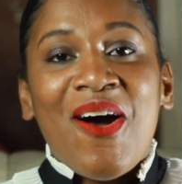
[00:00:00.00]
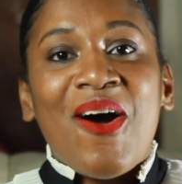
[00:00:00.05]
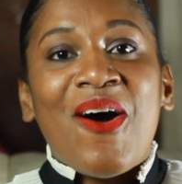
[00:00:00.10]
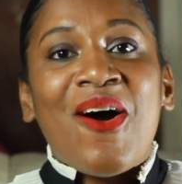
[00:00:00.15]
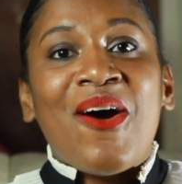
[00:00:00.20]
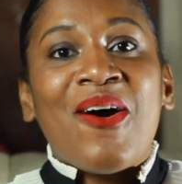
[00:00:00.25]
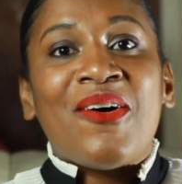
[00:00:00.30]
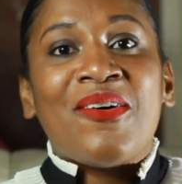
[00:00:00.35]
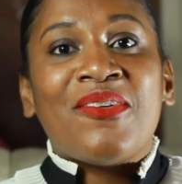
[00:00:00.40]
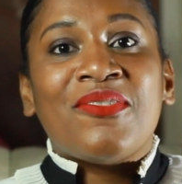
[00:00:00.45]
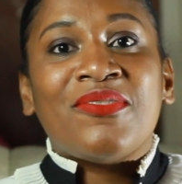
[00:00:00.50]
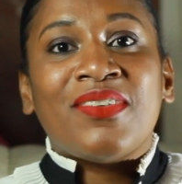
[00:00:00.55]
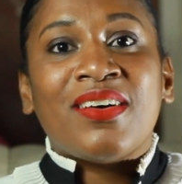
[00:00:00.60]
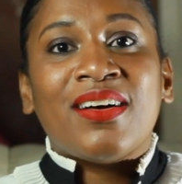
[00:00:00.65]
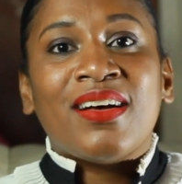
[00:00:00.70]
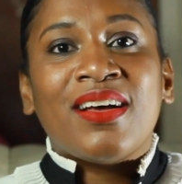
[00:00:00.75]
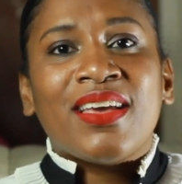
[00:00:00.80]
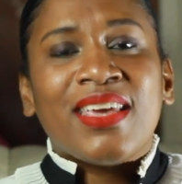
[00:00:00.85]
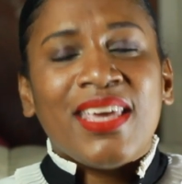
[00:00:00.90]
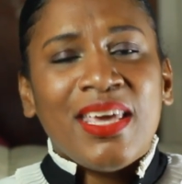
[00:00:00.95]

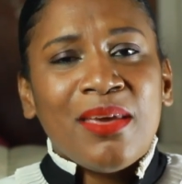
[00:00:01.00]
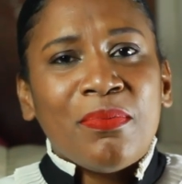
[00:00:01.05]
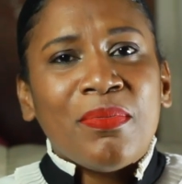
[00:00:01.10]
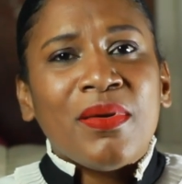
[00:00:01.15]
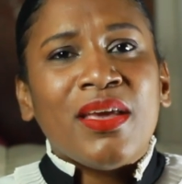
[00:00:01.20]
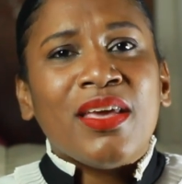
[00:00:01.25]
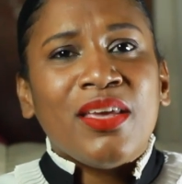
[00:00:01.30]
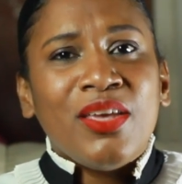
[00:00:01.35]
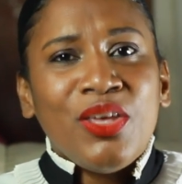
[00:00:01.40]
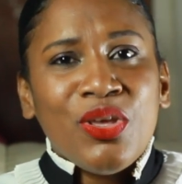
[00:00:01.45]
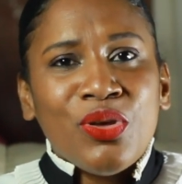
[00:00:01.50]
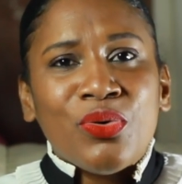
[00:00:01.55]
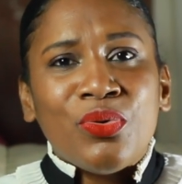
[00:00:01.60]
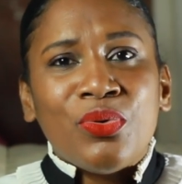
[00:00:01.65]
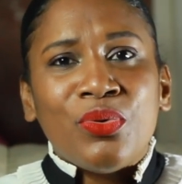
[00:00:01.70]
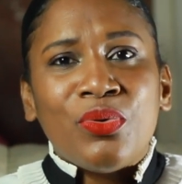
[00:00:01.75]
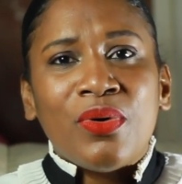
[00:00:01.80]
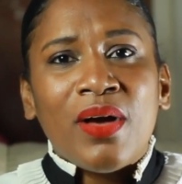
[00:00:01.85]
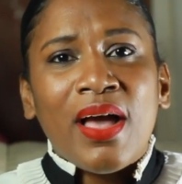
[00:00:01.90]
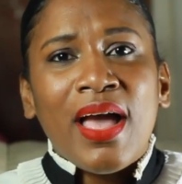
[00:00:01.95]
of keeping
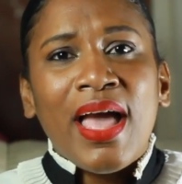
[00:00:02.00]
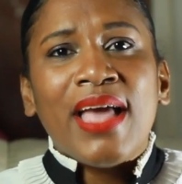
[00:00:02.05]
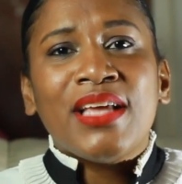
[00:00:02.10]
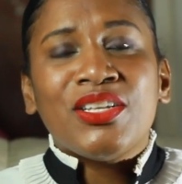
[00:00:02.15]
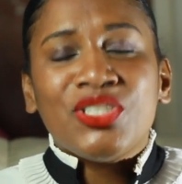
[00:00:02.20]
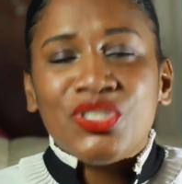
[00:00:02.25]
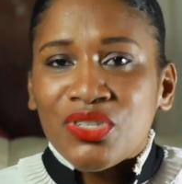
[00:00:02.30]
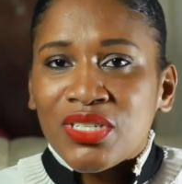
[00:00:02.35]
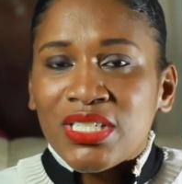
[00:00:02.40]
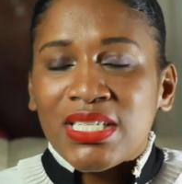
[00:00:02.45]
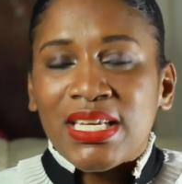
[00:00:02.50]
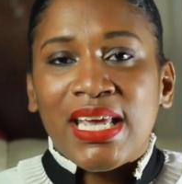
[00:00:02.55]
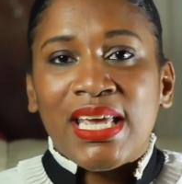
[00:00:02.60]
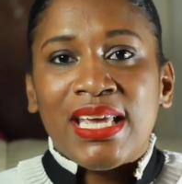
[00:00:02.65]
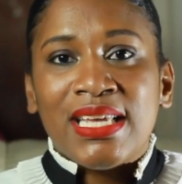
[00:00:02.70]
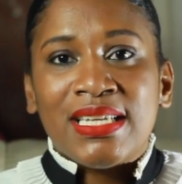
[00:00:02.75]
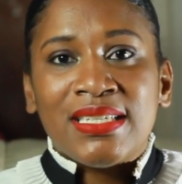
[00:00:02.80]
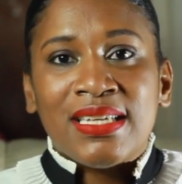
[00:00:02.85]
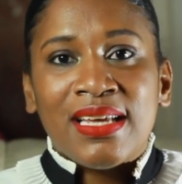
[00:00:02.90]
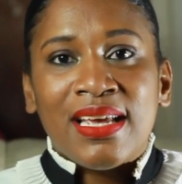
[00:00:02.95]
you
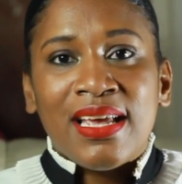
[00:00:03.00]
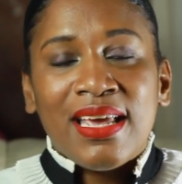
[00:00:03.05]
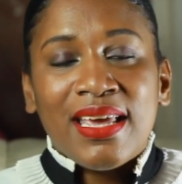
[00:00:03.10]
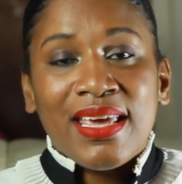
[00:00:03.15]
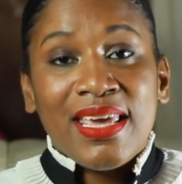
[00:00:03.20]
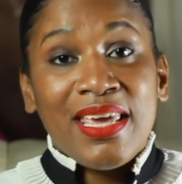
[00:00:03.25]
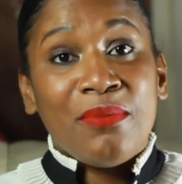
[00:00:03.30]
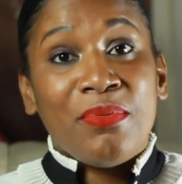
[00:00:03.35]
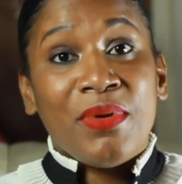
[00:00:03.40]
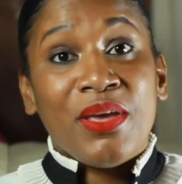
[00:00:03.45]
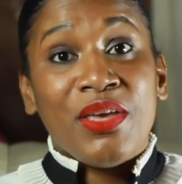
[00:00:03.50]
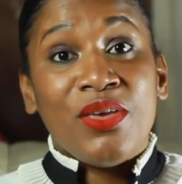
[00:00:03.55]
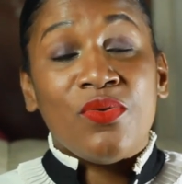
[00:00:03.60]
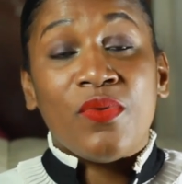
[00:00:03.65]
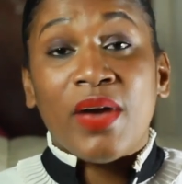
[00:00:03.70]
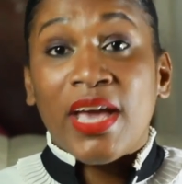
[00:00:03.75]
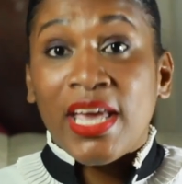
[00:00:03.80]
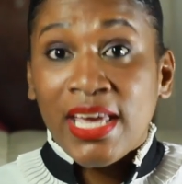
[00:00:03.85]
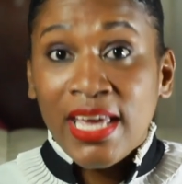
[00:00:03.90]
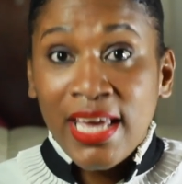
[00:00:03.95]
entertained, keeping
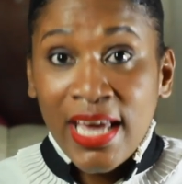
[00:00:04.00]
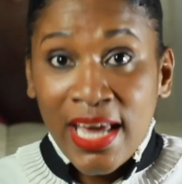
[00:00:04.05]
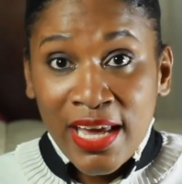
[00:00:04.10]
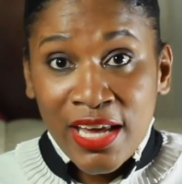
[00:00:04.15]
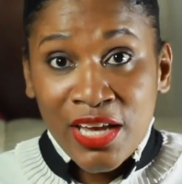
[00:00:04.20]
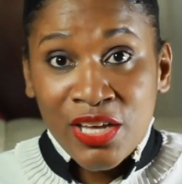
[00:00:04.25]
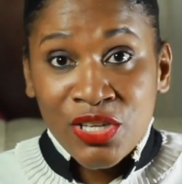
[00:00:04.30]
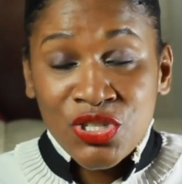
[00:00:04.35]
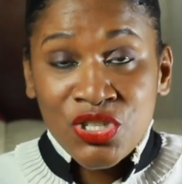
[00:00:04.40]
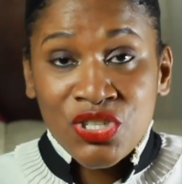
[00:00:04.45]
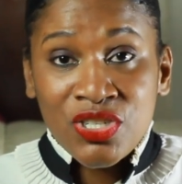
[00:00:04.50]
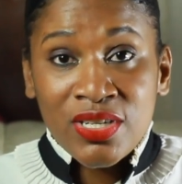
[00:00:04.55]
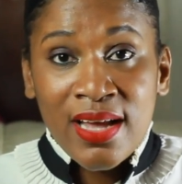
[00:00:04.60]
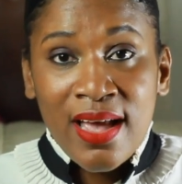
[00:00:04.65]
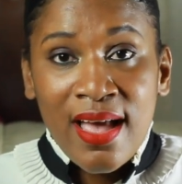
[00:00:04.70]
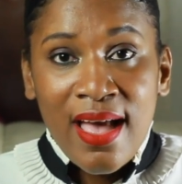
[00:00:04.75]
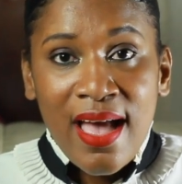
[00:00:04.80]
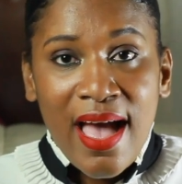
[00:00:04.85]
you engaged,